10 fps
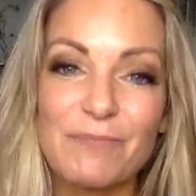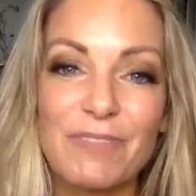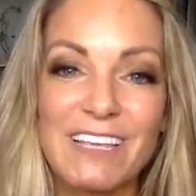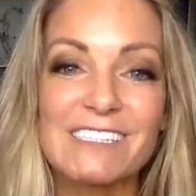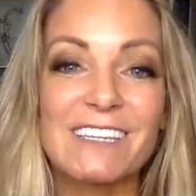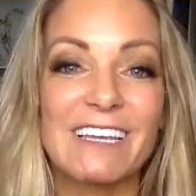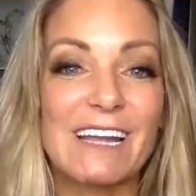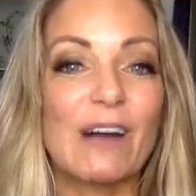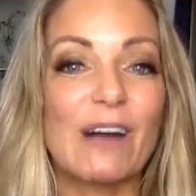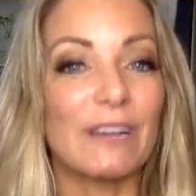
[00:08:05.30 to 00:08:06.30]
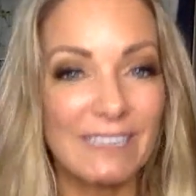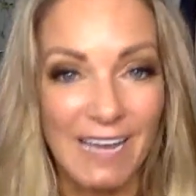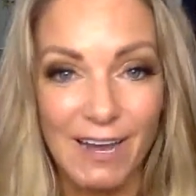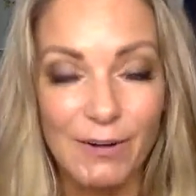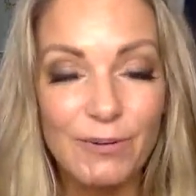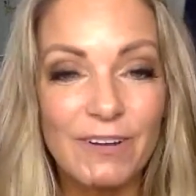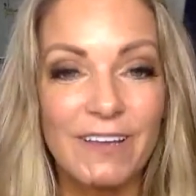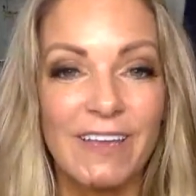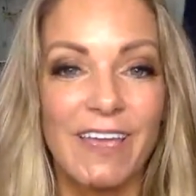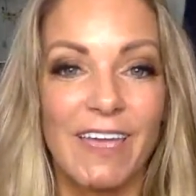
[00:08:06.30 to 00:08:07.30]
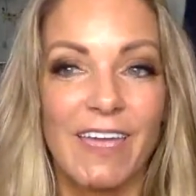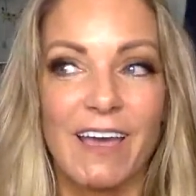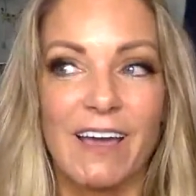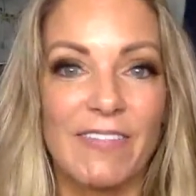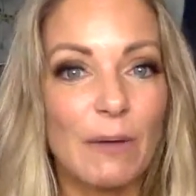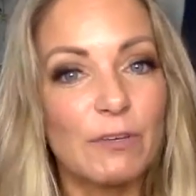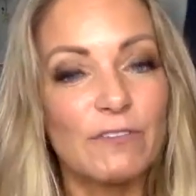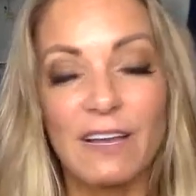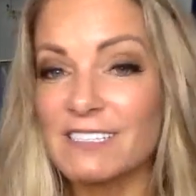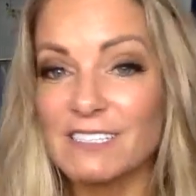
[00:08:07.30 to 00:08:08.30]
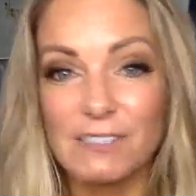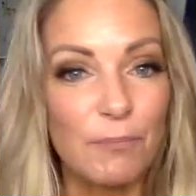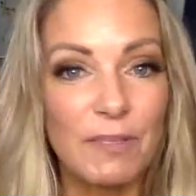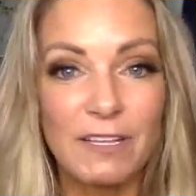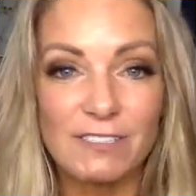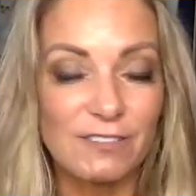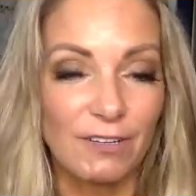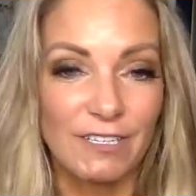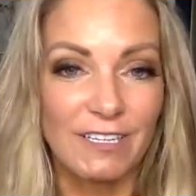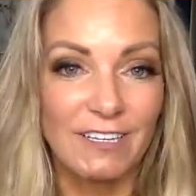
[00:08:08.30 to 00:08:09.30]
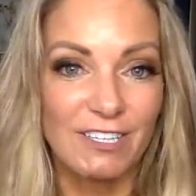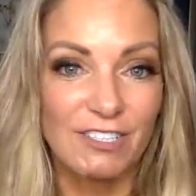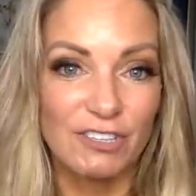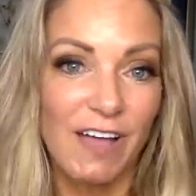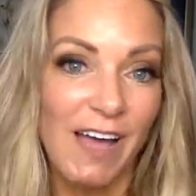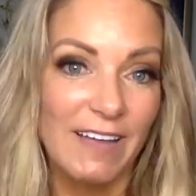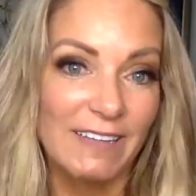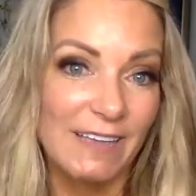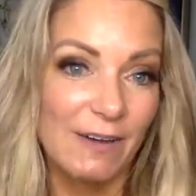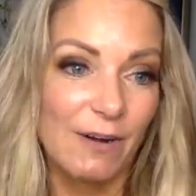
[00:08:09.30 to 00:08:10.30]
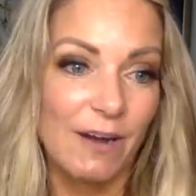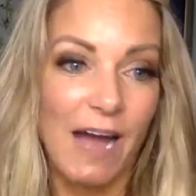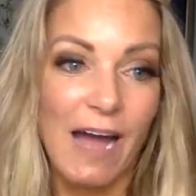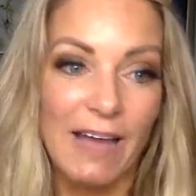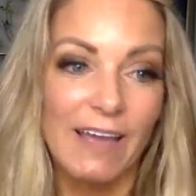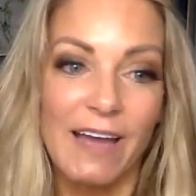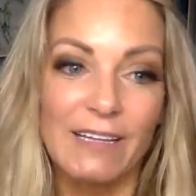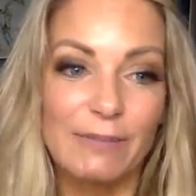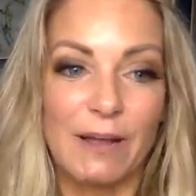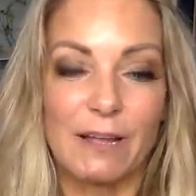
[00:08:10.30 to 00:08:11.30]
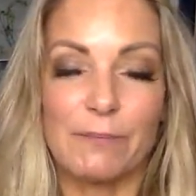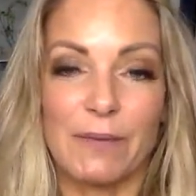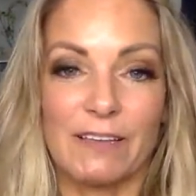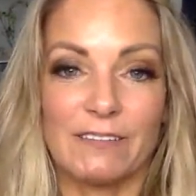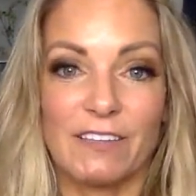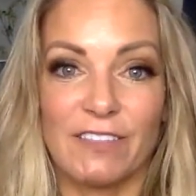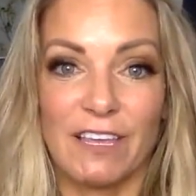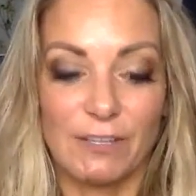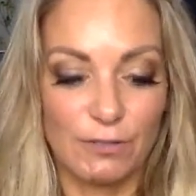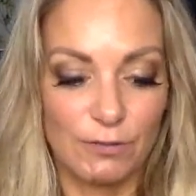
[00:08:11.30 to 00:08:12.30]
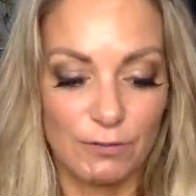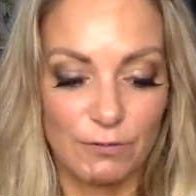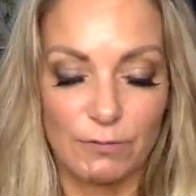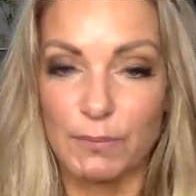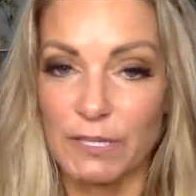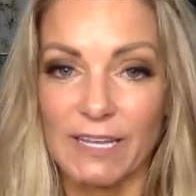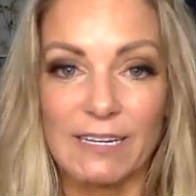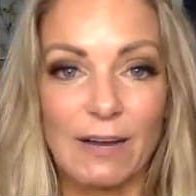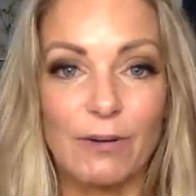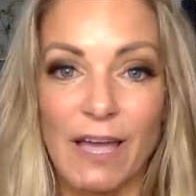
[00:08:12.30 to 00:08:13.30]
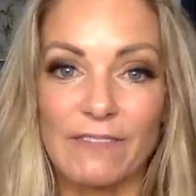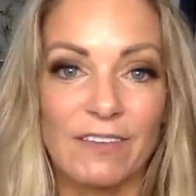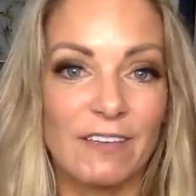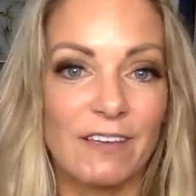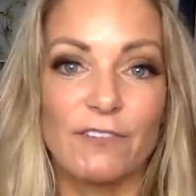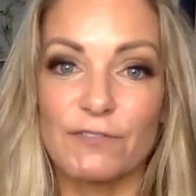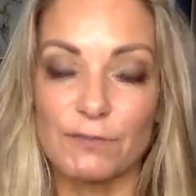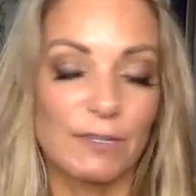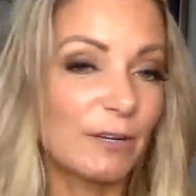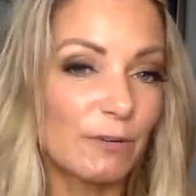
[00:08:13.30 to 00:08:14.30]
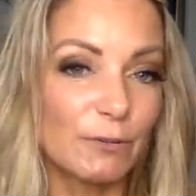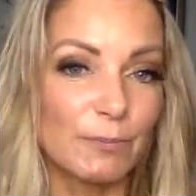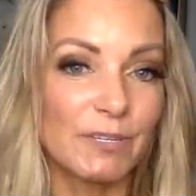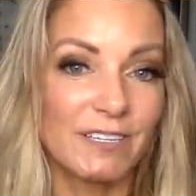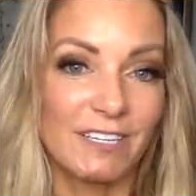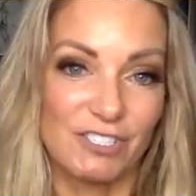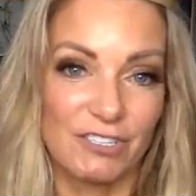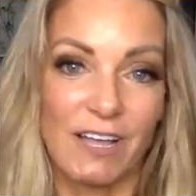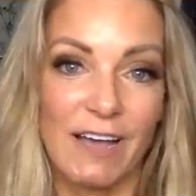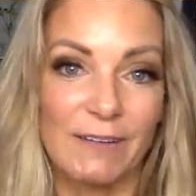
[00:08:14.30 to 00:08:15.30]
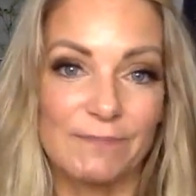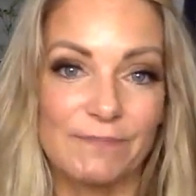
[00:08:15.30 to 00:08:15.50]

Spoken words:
some things laid out right now. And that way you've got something starting in July. Now, I highly recommend that you plan out having a free group in July.